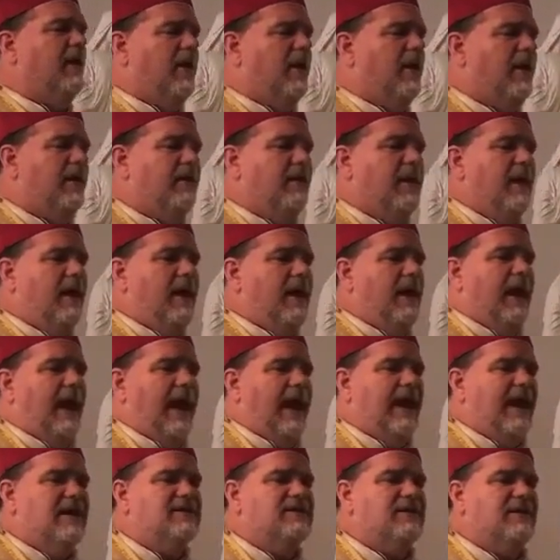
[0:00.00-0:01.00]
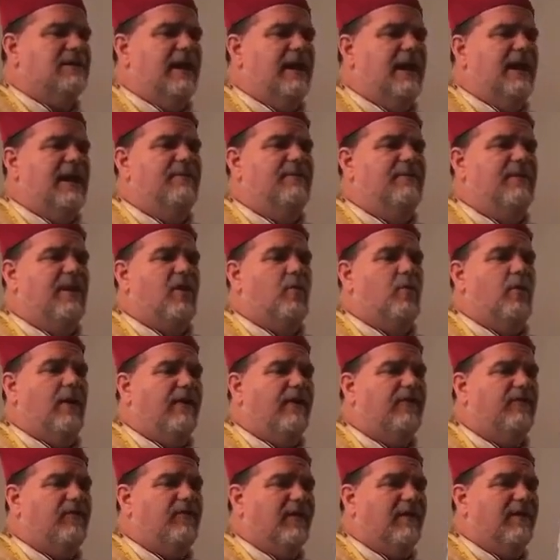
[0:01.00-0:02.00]
Heart as the lady
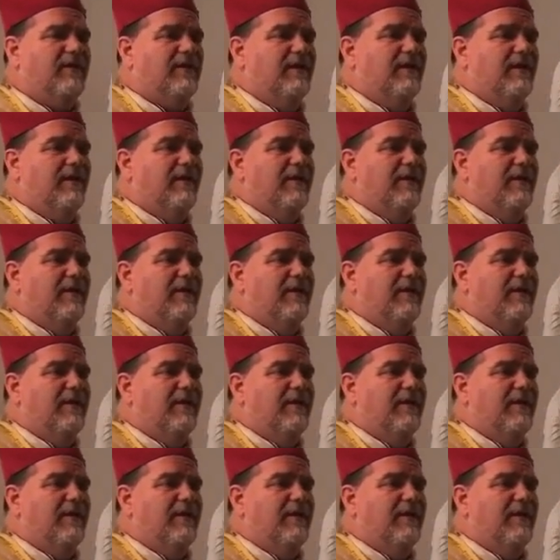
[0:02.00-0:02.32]
requested